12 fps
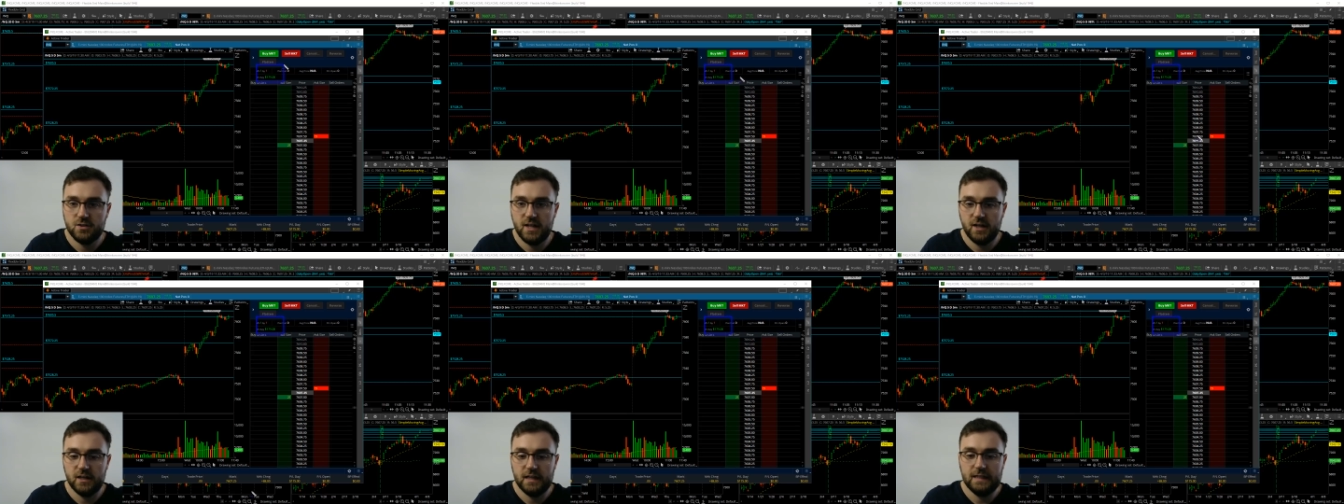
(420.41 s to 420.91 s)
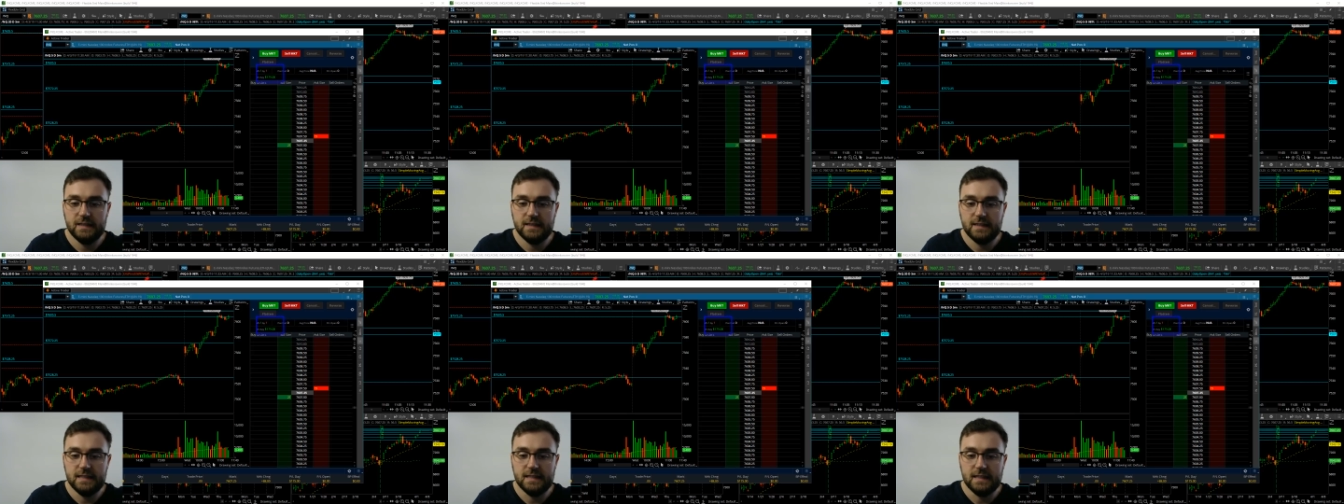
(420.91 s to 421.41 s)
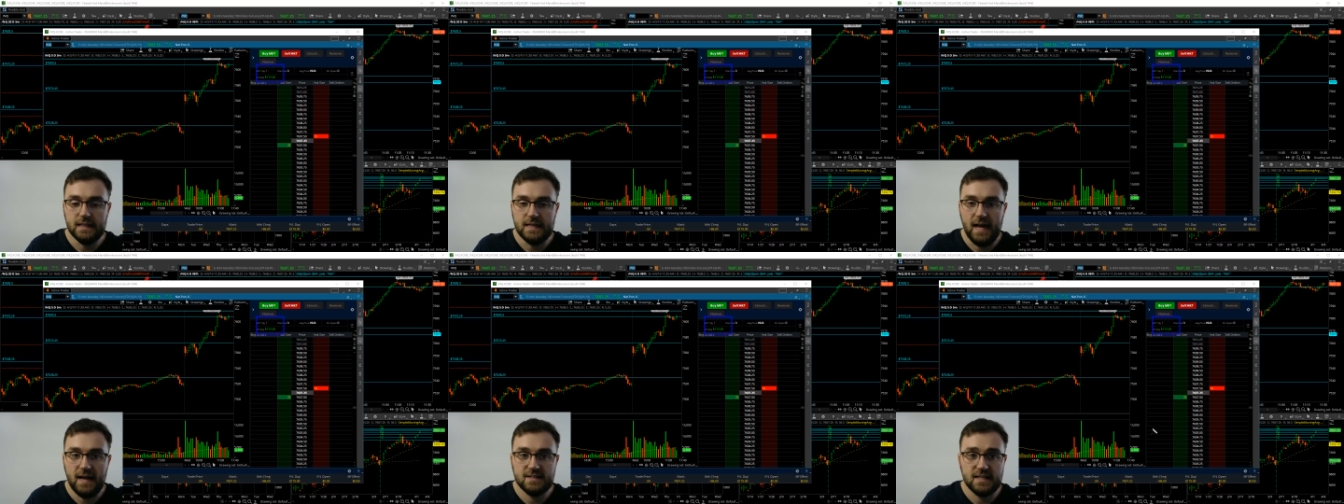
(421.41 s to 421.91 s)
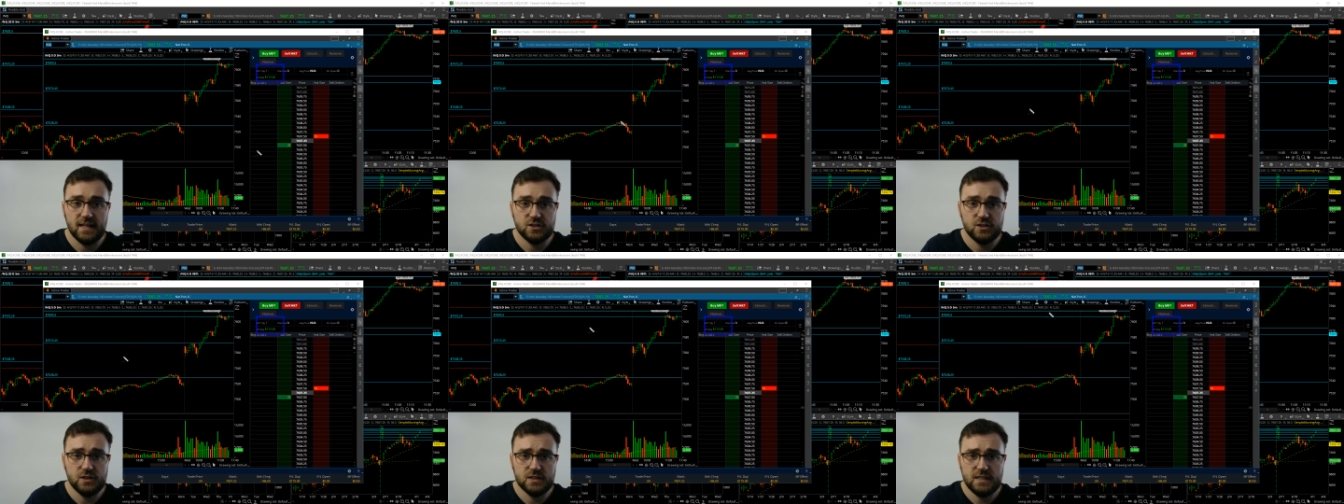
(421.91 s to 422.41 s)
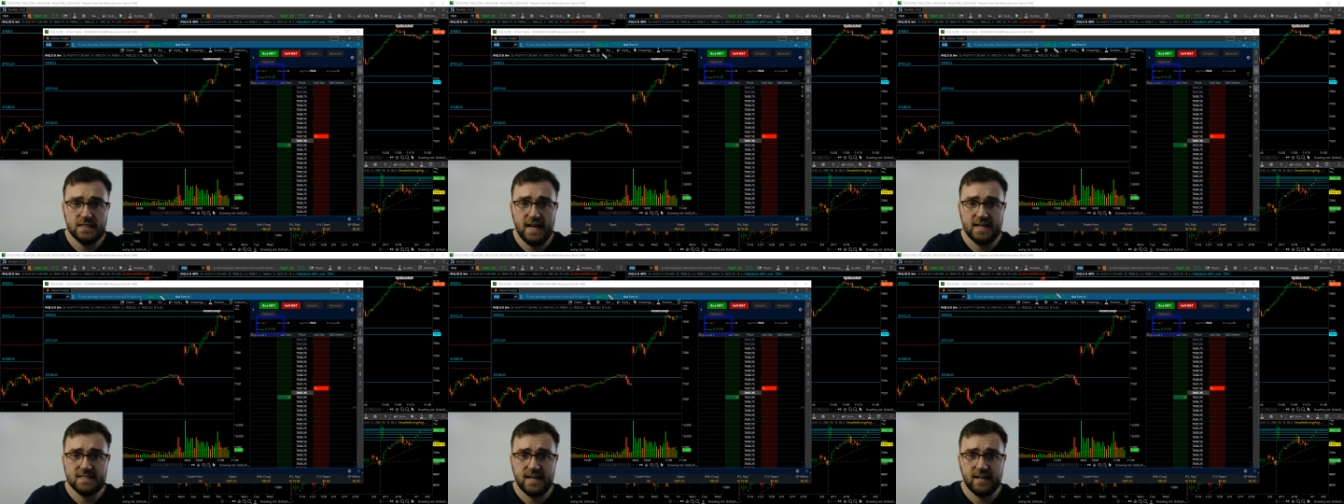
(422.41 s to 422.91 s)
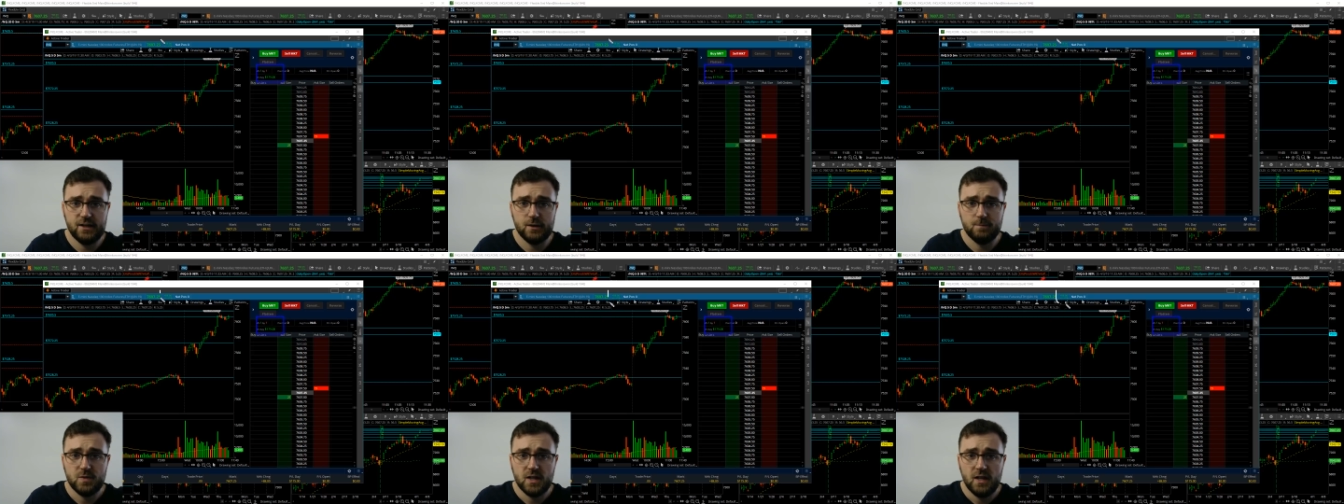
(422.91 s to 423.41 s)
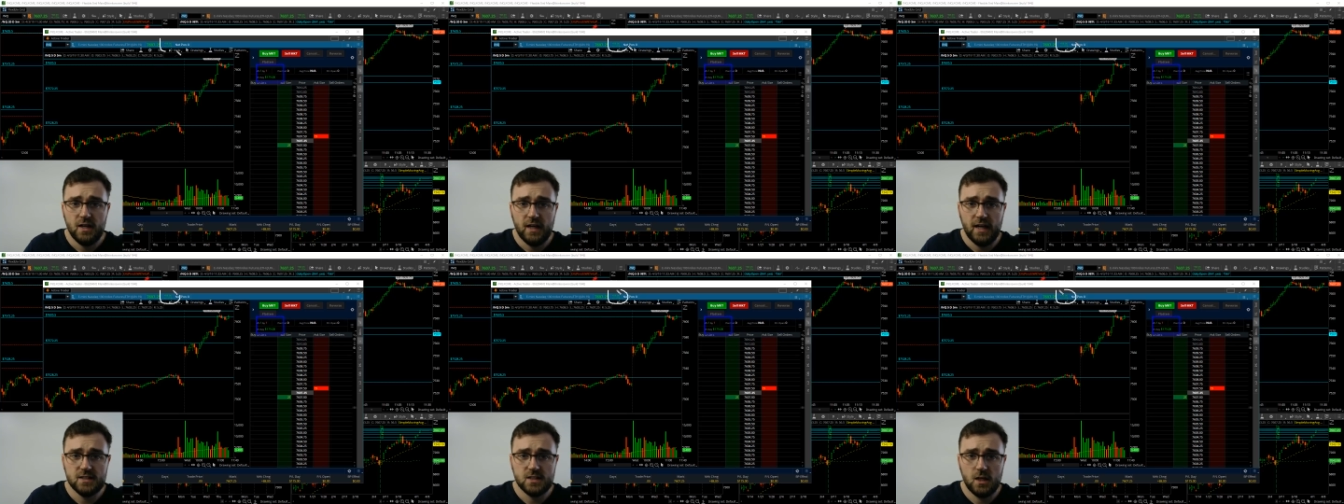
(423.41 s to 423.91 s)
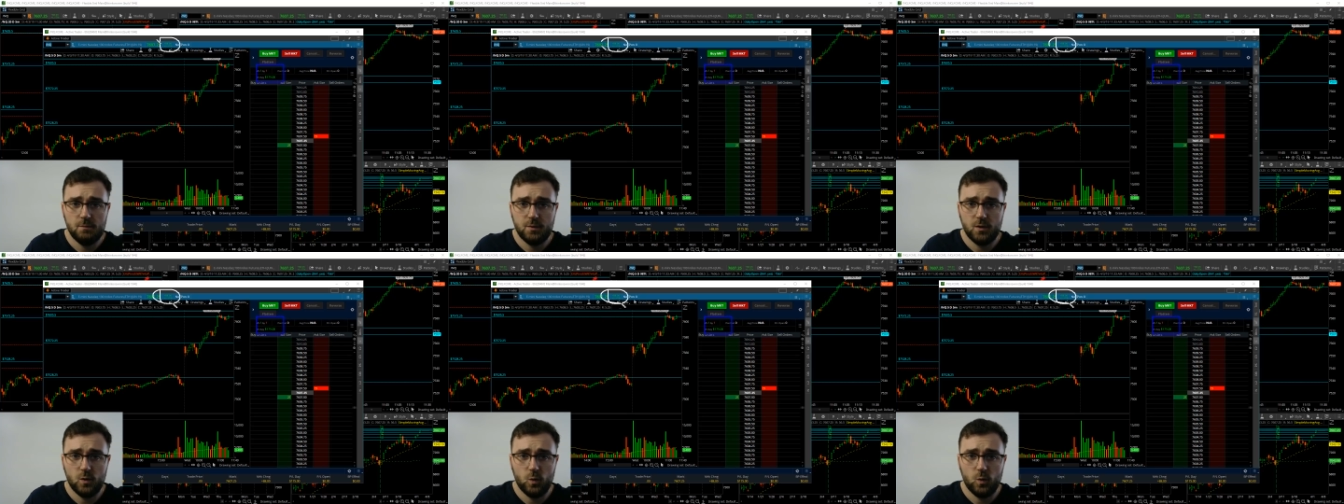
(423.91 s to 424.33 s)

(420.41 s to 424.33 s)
there in the Nasdaq. So you can see Nasdaq here, it's up